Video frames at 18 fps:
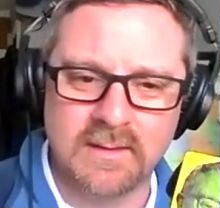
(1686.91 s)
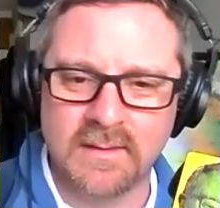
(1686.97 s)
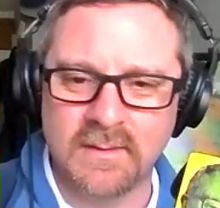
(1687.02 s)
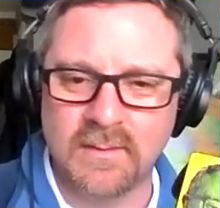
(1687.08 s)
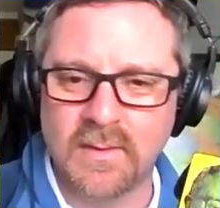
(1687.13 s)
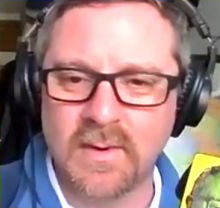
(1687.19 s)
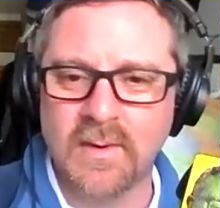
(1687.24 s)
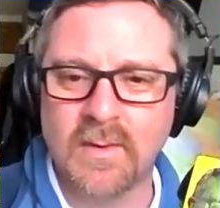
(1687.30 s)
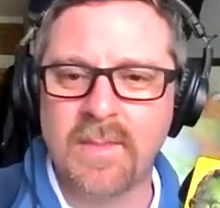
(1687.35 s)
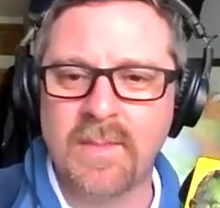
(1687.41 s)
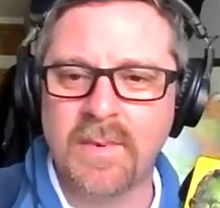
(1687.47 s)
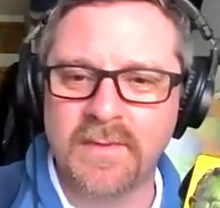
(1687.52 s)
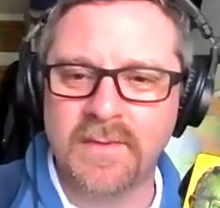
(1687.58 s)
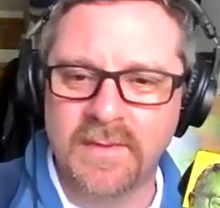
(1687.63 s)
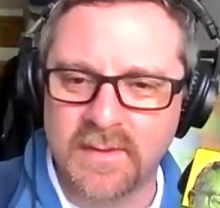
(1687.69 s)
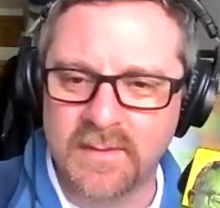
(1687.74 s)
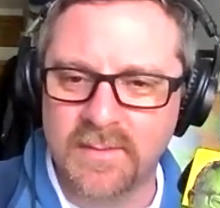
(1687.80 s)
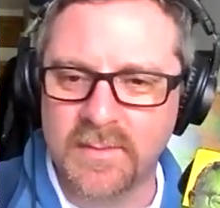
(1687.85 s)
where do i
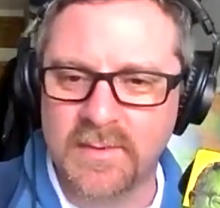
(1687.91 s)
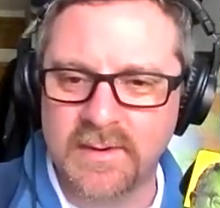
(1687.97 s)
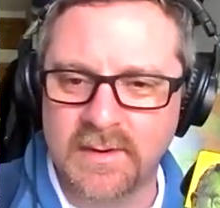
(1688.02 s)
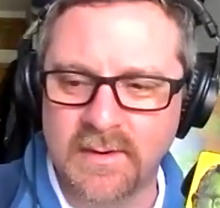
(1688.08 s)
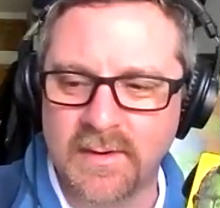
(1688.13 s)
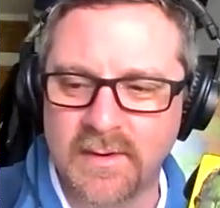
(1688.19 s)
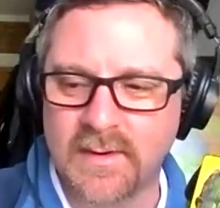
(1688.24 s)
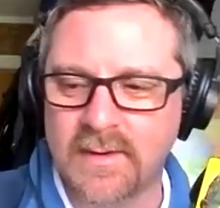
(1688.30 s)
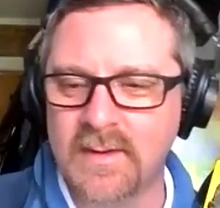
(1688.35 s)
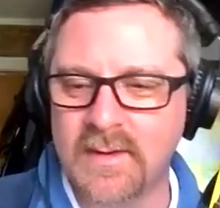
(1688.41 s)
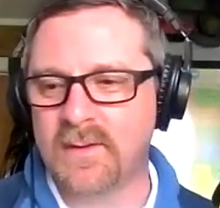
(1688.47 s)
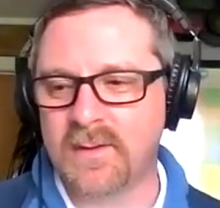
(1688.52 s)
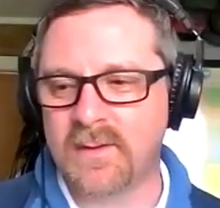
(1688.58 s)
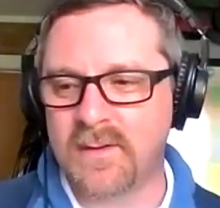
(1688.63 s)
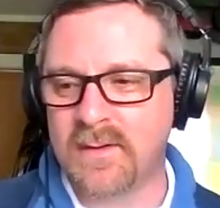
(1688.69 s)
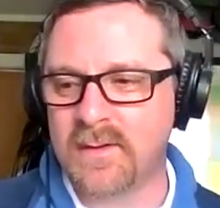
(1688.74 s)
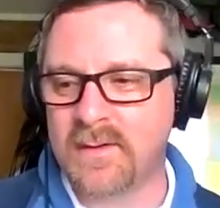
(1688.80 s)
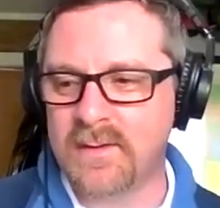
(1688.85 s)
put this material
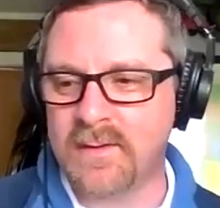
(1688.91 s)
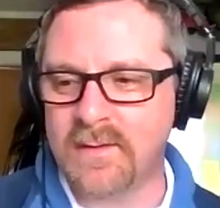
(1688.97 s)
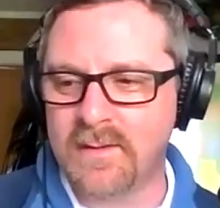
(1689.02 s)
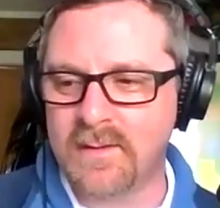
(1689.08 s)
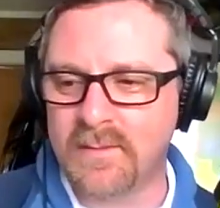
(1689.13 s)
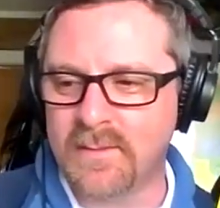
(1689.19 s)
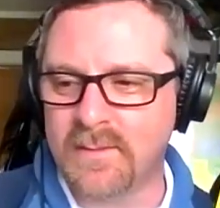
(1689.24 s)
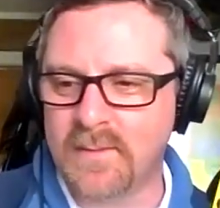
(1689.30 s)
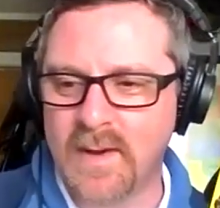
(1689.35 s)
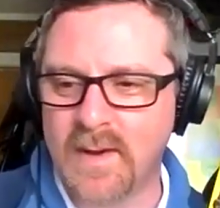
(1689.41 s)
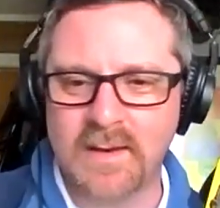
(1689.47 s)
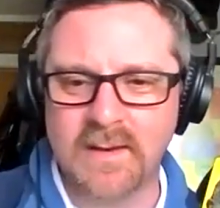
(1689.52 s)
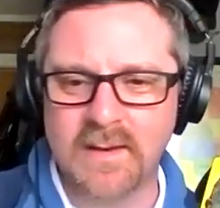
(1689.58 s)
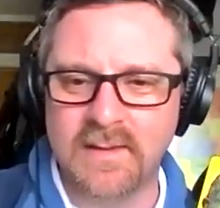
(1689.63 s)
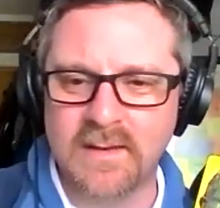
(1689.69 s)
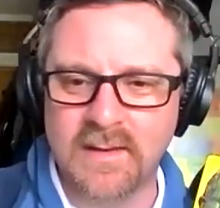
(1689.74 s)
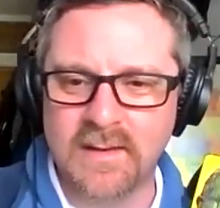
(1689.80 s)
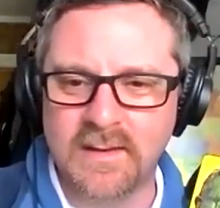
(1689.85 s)
or or why
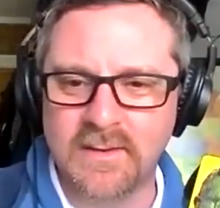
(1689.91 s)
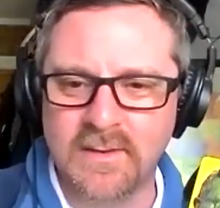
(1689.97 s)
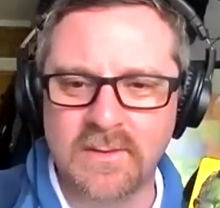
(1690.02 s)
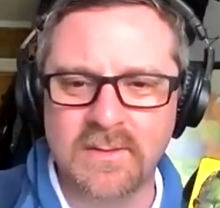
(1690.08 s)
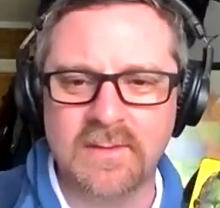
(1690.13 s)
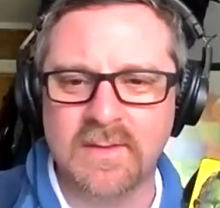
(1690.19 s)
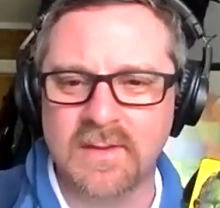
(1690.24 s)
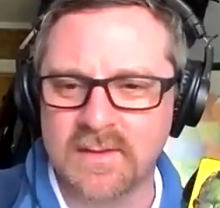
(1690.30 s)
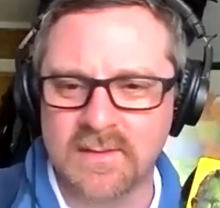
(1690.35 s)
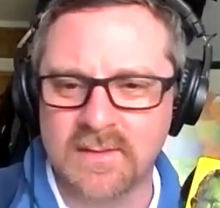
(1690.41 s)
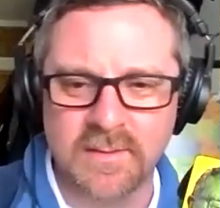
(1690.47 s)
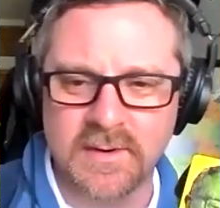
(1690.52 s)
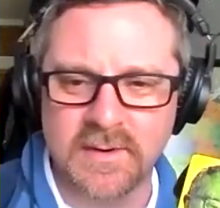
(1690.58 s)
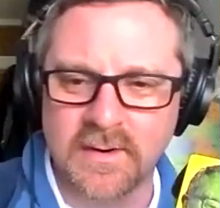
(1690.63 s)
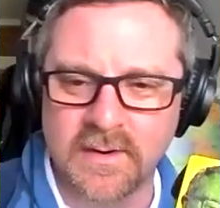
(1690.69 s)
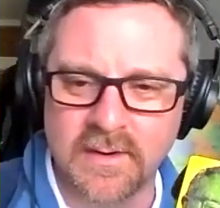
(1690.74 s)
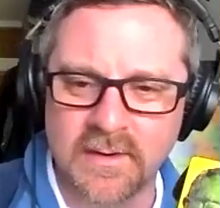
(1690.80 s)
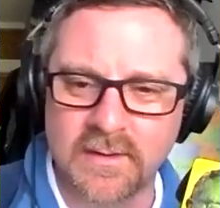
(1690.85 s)
did they use this
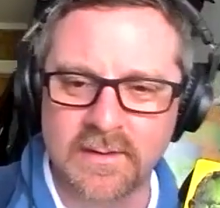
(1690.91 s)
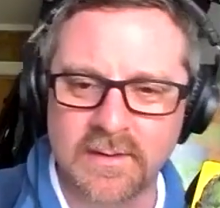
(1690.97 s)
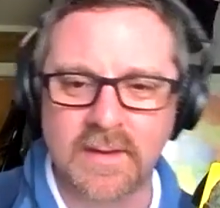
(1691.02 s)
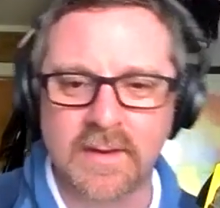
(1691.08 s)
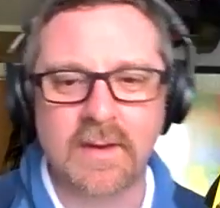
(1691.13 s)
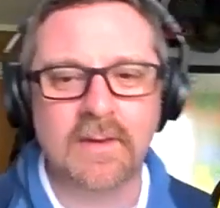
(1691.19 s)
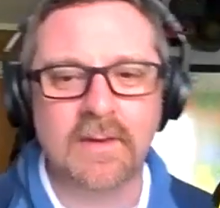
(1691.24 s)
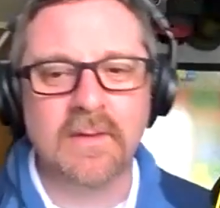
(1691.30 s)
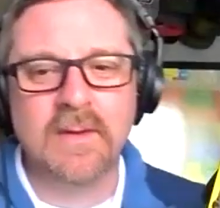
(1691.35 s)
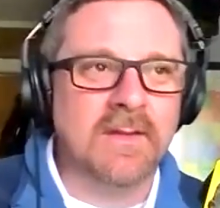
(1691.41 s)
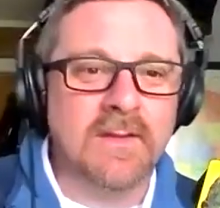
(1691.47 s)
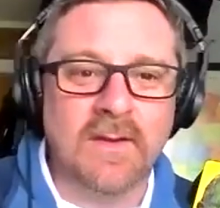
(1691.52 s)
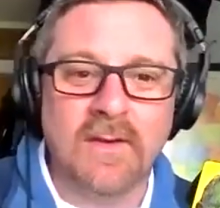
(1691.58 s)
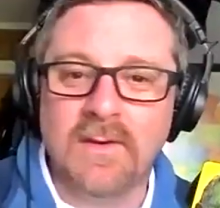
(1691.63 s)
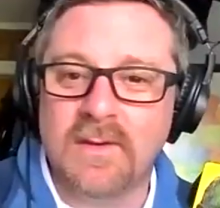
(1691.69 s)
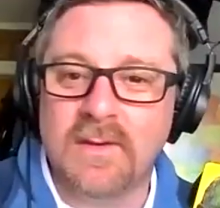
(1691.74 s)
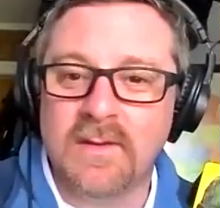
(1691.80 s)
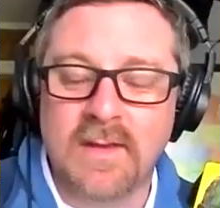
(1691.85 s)
material you know
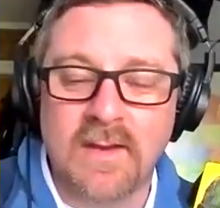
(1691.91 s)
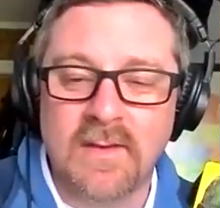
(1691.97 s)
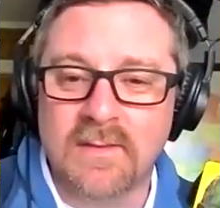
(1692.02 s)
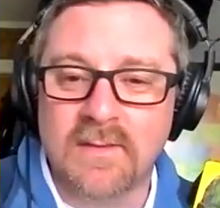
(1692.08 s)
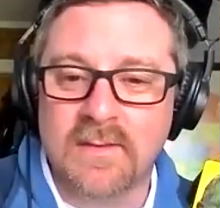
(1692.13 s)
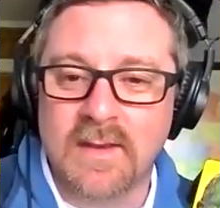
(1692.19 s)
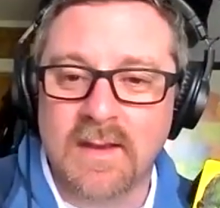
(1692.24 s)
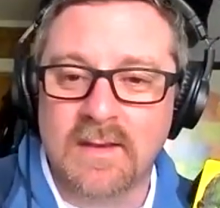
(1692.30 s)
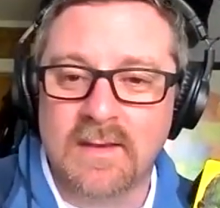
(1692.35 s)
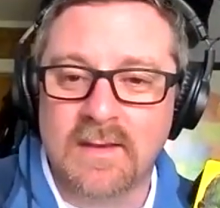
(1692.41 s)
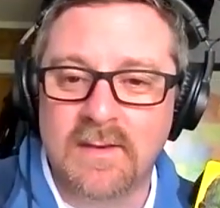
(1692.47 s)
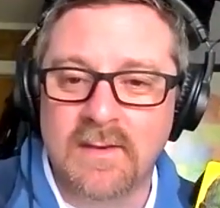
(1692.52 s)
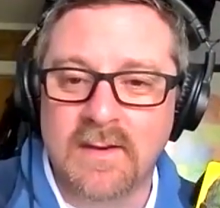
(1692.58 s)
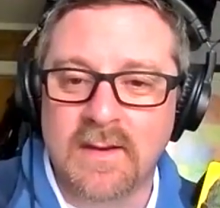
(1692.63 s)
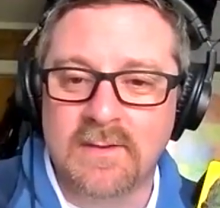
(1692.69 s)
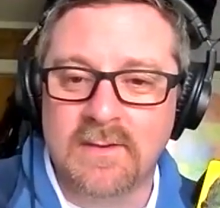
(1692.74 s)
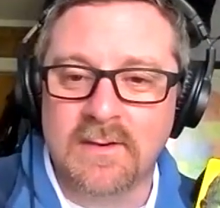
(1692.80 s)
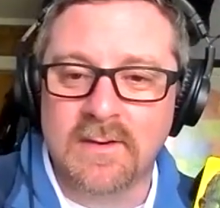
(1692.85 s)
so it sounds like you
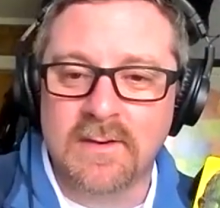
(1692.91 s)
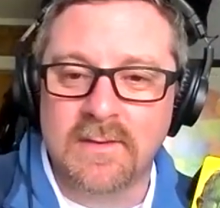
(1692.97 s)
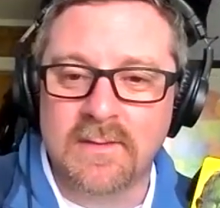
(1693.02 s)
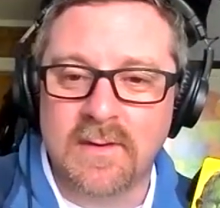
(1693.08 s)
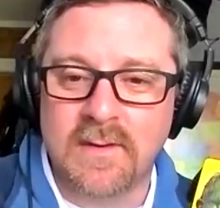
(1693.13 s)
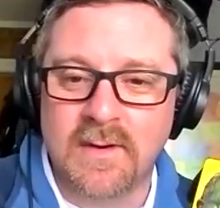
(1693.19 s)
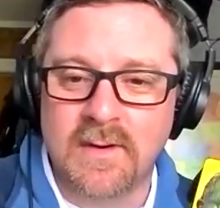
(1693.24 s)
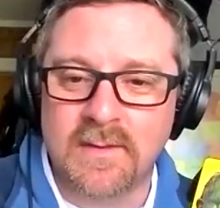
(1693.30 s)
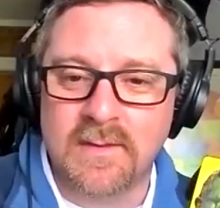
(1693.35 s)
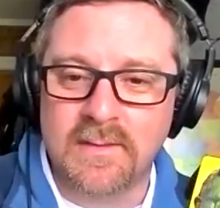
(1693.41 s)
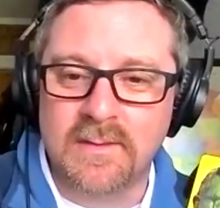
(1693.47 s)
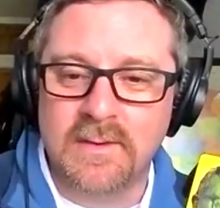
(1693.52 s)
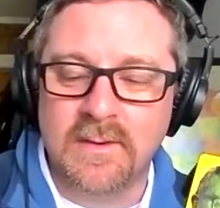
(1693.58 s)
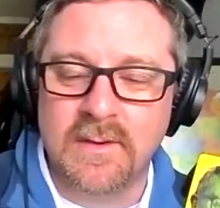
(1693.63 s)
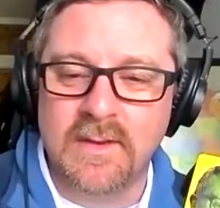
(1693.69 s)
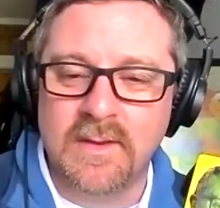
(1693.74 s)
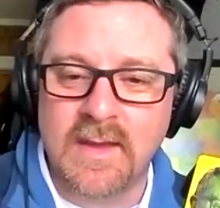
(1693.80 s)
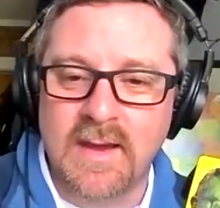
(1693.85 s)
guys are are
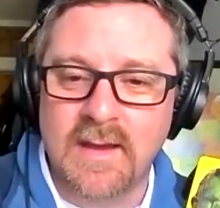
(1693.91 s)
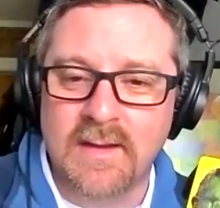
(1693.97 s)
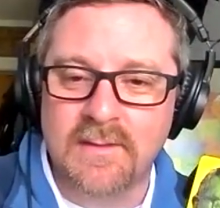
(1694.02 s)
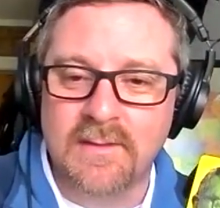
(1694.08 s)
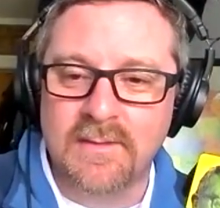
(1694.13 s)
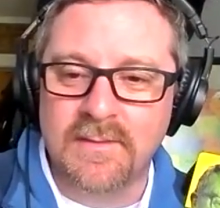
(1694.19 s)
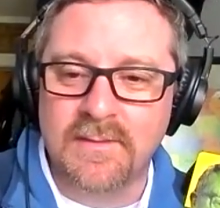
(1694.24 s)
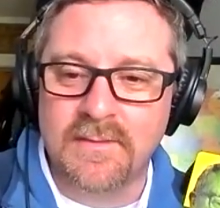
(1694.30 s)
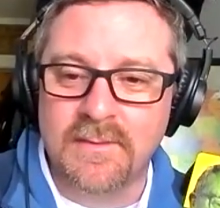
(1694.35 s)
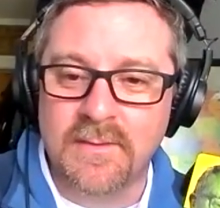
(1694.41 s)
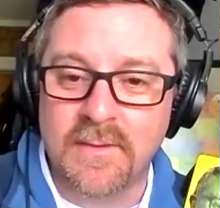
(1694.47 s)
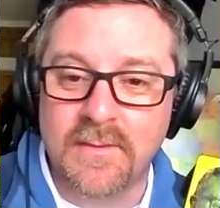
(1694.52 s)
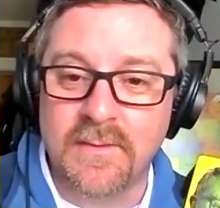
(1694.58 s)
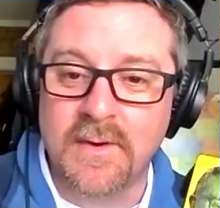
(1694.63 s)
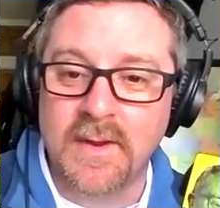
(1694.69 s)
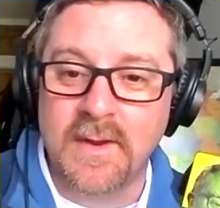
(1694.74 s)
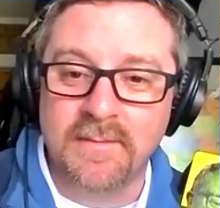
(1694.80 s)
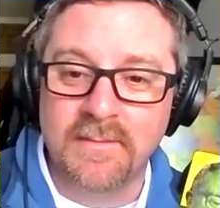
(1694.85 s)
doing that for
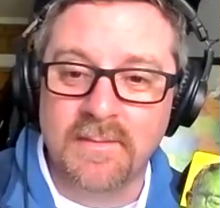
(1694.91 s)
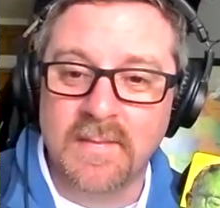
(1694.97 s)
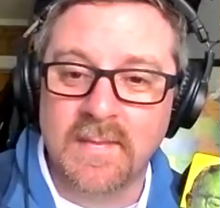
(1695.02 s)
free